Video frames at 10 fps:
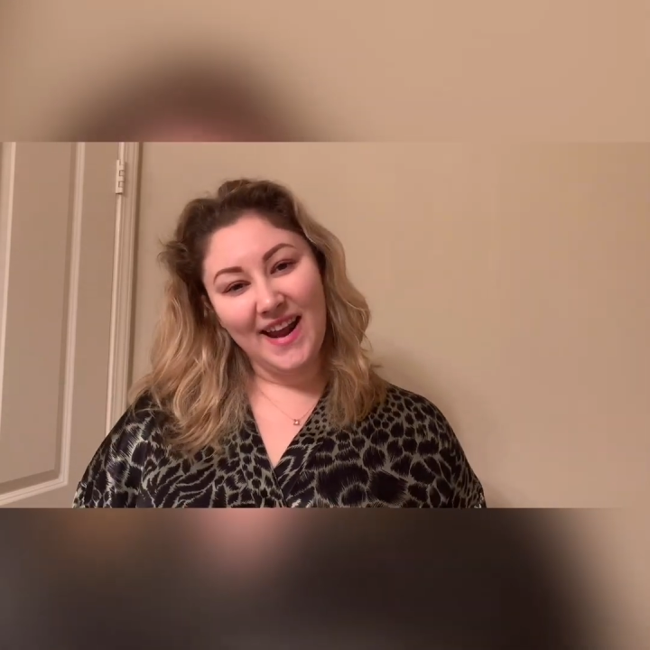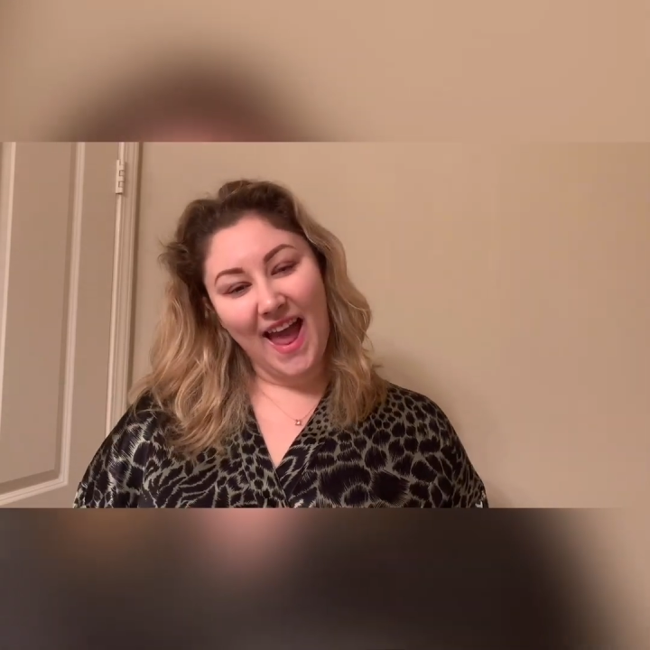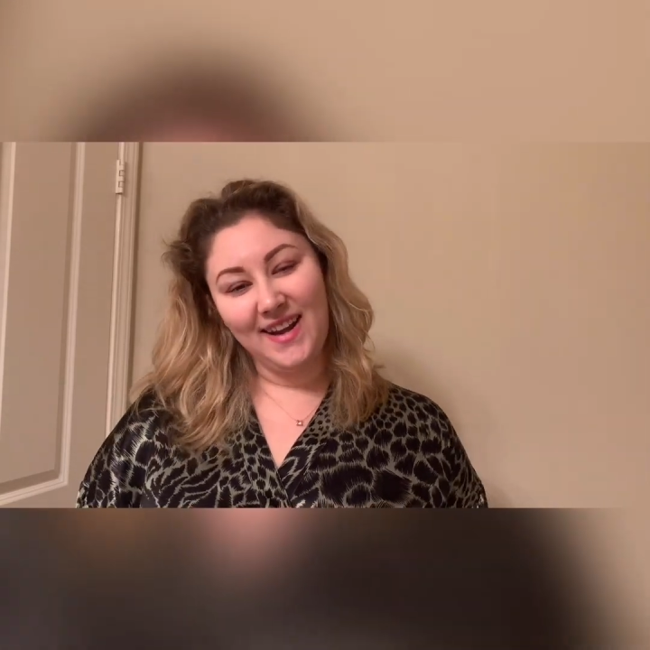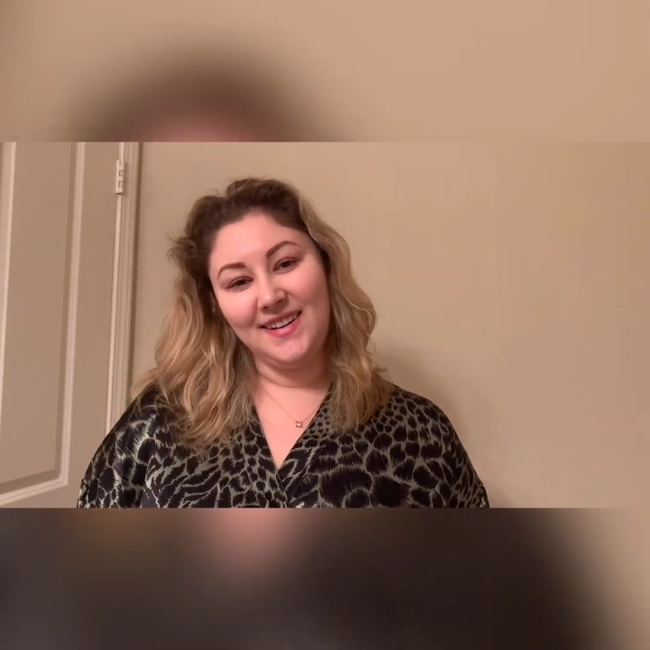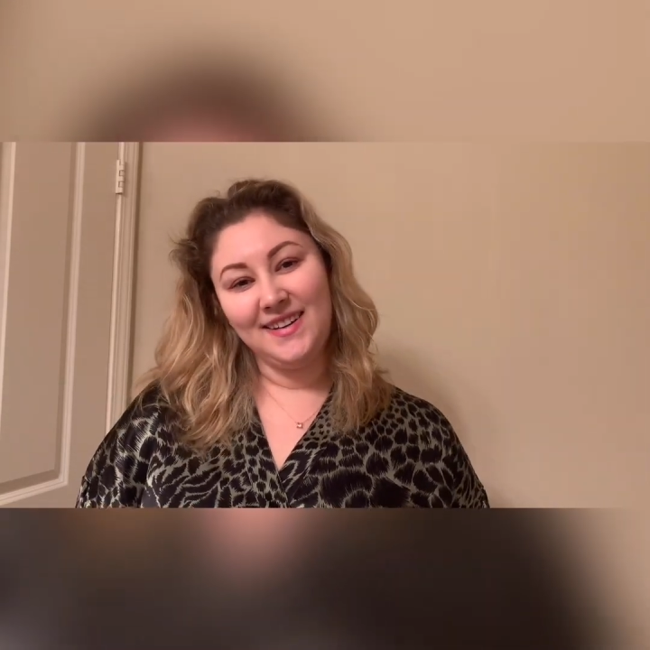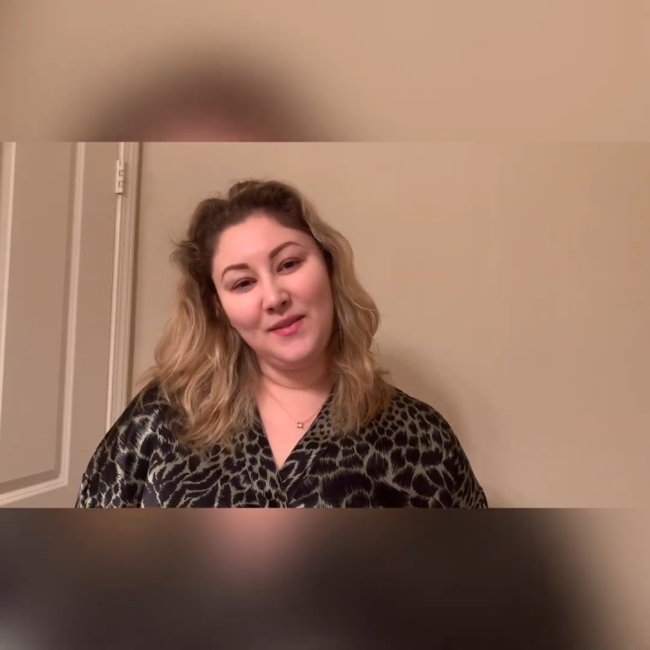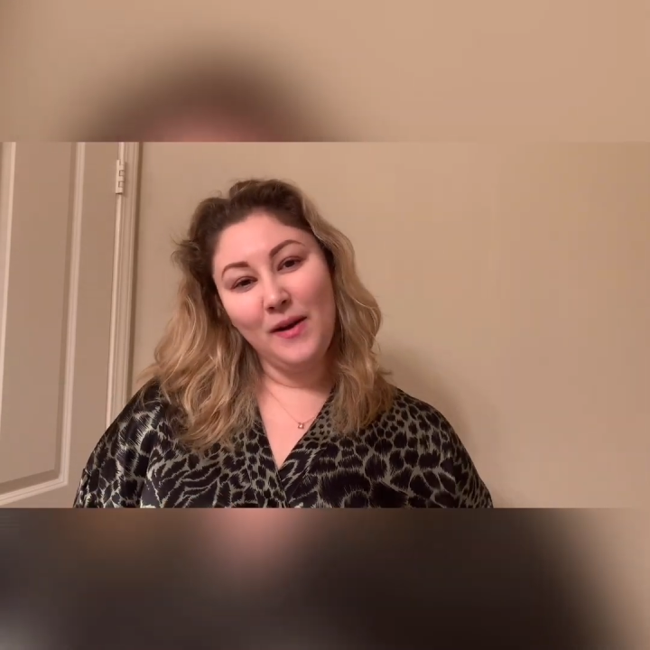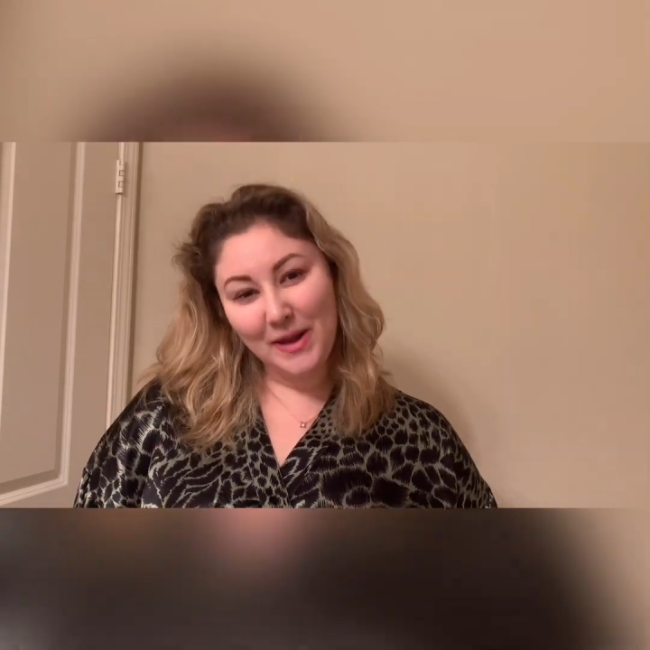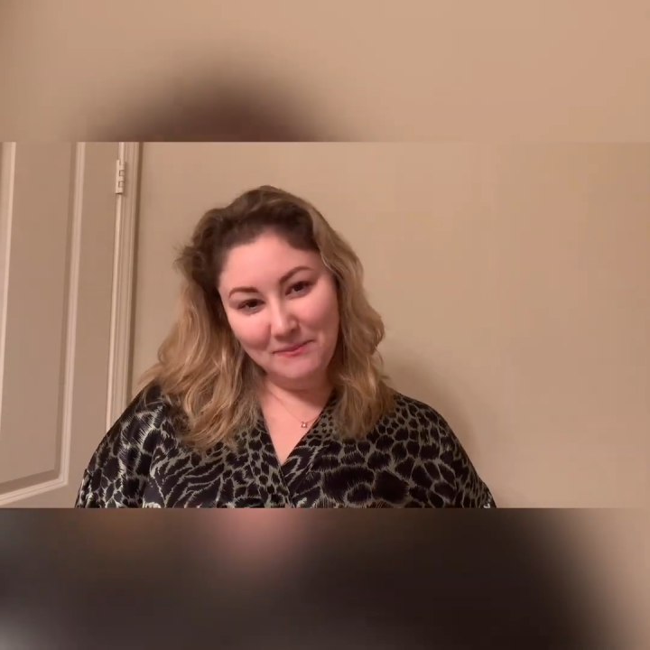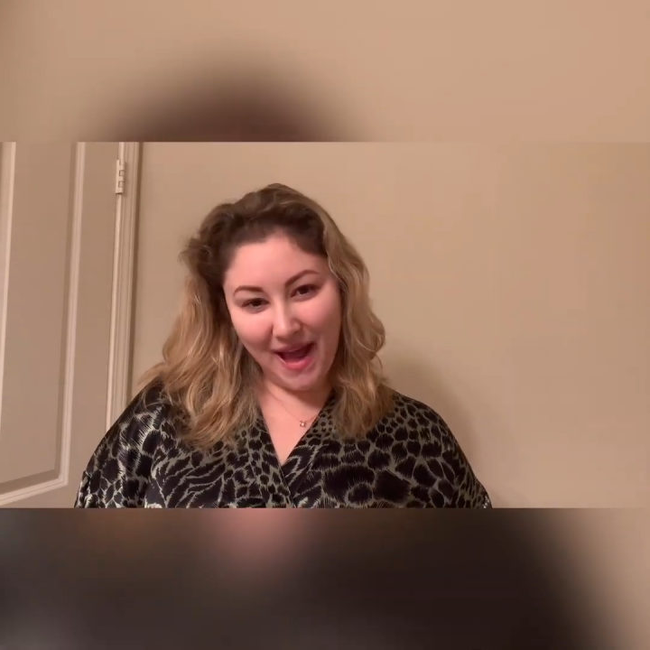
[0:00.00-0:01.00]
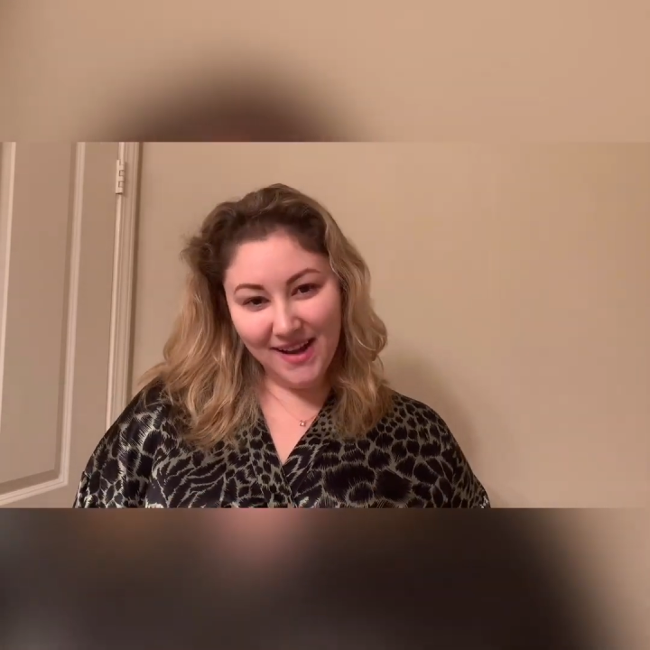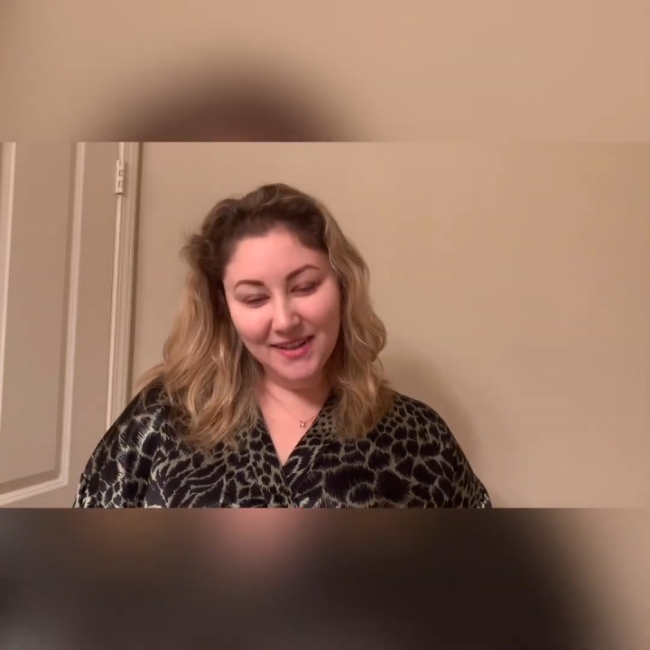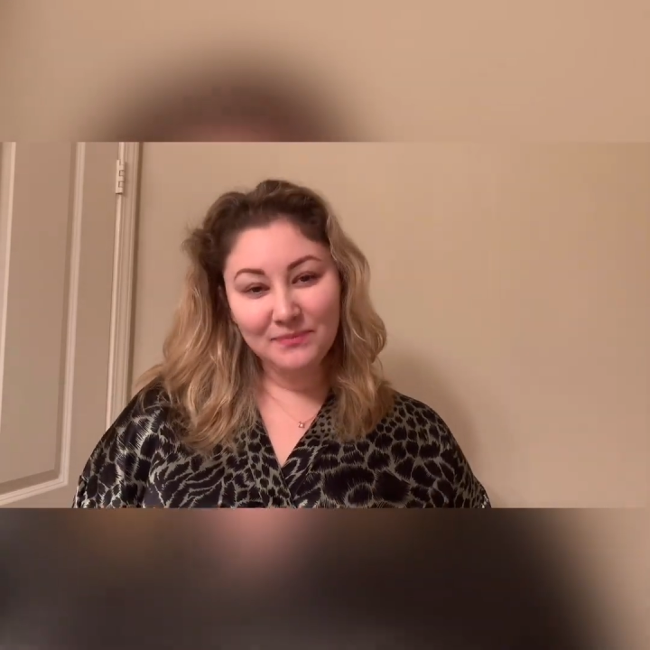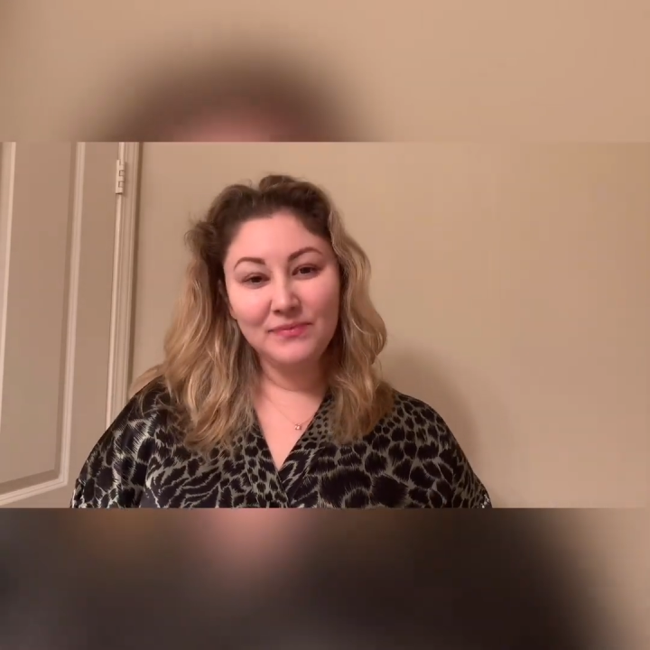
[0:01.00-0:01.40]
again. Welcome back.